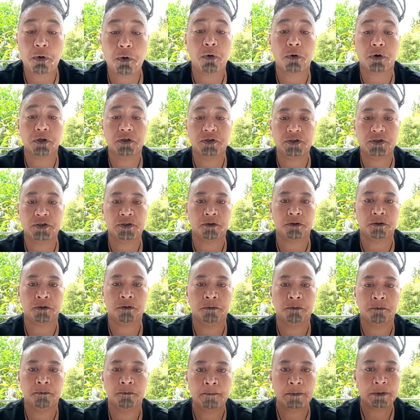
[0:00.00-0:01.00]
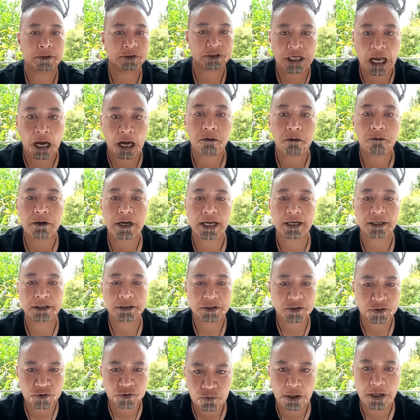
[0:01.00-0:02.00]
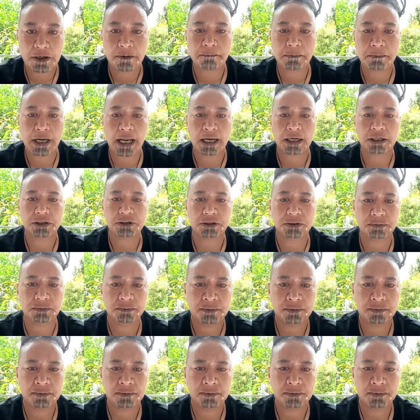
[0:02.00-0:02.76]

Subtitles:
ordered to, yelled at, screamed at,